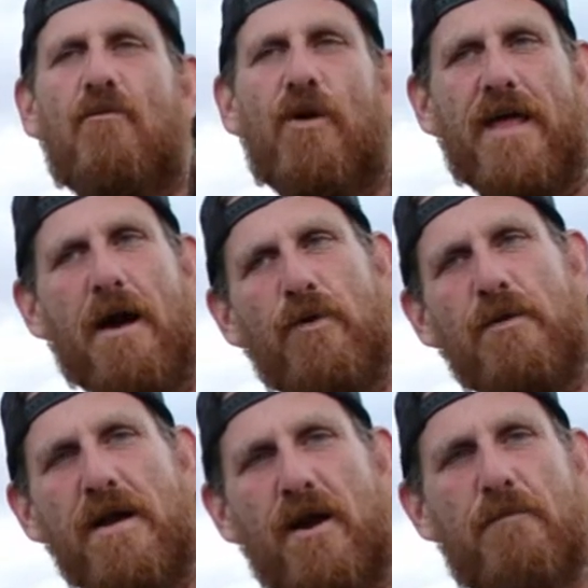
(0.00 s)
well, that would
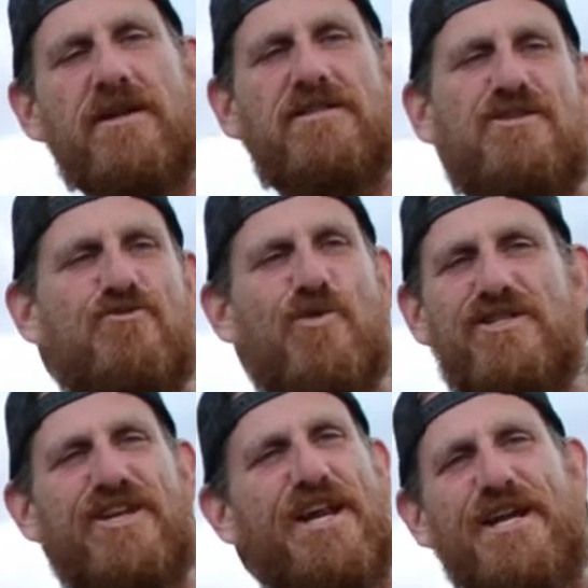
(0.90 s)
have meant our message
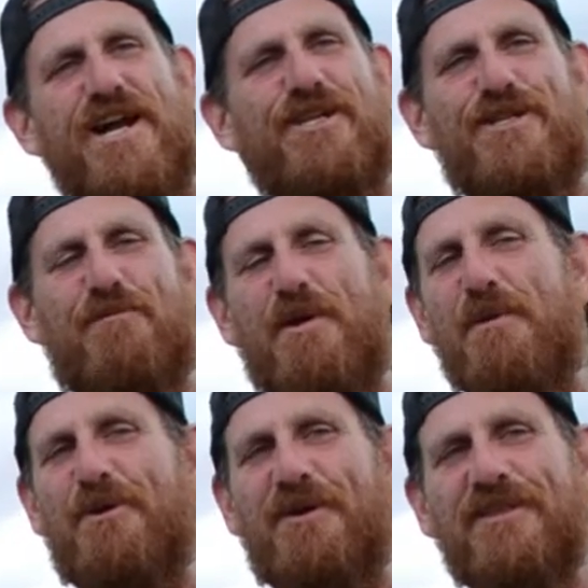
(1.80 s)
wasn't getting out to the
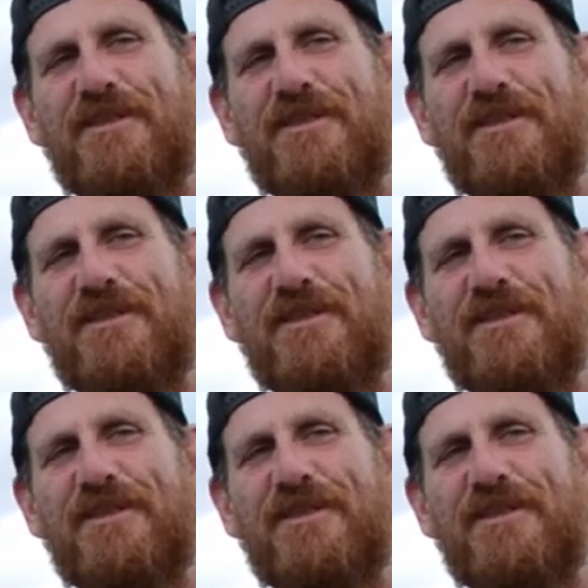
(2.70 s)
people.